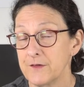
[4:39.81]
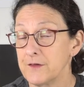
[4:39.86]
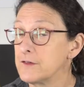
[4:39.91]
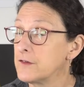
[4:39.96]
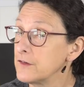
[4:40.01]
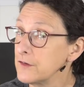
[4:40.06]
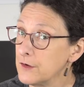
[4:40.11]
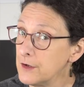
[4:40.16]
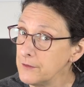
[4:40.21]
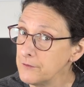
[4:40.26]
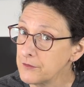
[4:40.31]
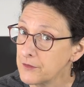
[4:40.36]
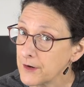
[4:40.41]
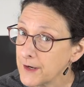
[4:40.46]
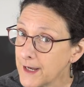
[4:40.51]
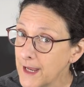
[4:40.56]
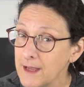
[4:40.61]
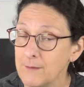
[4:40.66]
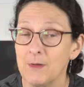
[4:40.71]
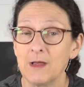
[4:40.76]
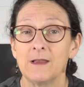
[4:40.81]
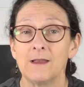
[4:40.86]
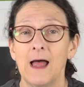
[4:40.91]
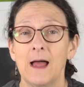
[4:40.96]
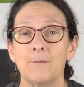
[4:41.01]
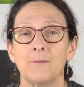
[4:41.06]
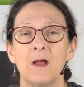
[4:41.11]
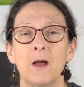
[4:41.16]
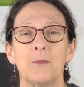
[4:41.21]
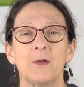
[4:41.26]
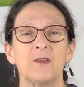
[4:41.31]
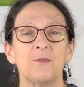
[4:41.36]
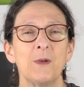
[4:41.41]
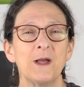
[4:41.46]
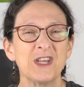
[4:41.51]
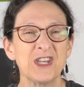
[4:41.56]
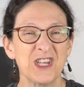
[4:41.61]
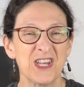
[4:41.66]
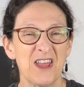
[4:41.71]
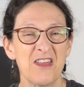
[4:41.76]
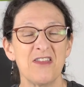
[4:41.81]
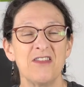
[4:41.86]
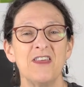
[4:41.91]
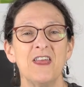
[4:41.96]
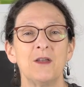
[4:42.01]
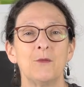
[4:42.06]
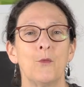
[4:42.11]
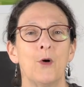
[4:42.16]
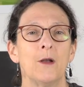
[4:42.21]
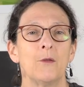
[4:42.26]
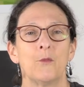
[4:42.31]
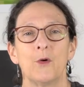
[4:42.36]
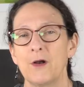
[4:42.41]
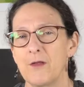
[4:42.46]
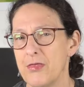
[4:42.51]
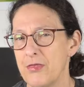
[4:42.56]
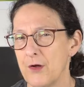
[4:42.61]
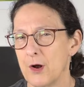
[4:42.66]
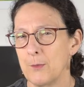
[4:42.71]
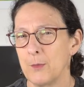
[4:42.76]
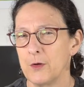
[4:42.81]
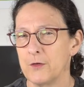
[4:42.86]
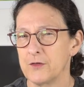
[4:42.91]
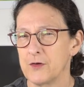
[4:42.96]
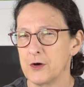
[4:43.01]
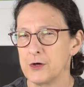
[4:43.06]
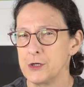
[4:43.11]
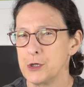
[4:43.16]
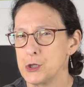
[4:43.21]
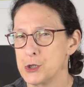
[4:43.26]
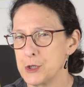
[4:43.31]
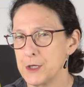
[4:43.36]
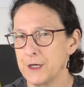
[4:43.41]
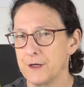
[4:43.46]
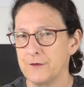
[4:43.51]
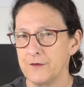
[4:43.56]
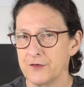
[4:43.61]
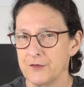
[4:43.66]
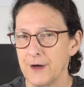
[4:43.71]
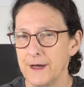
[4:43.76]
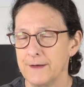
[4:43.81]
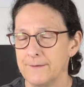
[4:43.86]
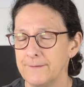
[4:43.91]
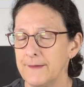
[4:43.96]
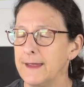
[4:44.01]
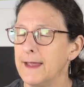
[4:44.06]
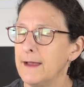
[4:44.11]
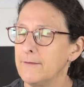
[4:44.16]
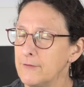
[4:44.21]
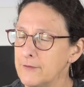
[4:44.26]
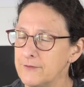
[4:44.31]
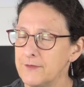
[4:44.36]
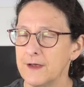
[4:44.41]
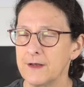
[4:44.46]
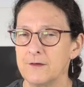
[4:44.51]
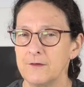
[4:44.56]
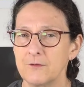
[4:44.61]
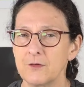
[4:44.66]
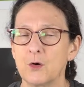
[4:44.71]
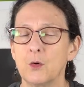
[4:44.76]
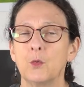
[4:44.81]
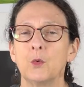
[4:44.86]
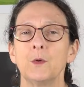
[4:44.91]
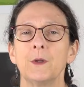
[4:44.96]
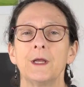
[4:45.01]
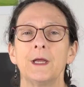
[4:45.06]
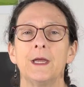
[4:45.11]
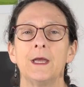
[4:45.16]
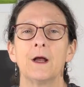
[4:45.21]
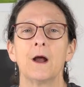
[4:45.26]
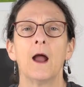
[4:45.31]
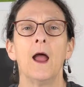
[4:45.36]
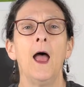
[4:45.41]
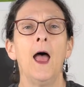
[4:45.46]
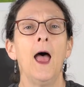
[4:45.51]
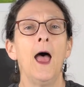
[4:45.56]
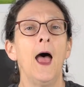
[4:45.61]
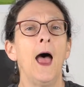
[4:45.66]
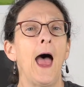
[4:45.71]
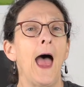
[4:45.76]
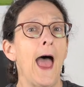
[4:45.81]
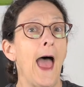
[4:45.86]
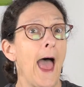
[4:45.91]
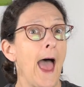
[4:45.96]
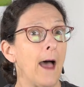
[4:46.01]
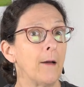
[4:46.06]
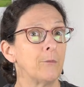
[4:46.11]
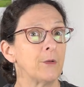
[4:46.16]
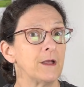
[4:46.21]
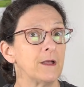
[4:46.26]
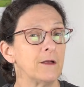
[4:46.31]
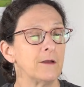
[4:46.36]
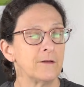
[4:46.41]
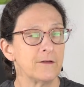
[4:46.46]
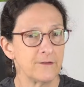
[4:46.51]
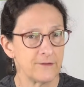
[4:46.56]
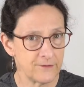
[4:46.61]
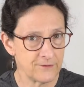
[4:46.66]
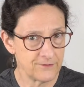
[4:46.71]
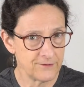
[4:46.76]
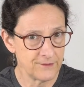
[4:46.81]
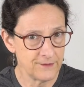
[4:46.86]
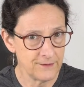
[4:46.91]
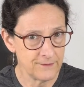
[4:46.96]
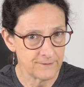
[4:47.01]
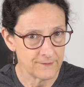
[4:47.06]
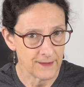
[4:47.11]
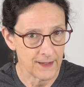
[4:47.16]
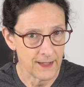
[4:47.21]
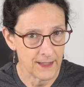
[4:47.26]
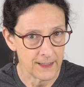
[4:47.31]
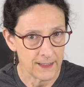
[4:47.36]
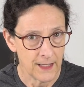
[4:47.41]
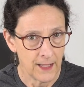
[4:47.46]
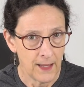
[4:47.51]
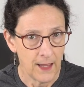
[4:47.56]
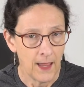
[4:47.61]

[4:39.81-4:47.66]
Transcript: This is good for a gaming laptop, especially a thin one where thermals are usually constrained. They have effective cooling here. Happy to see that.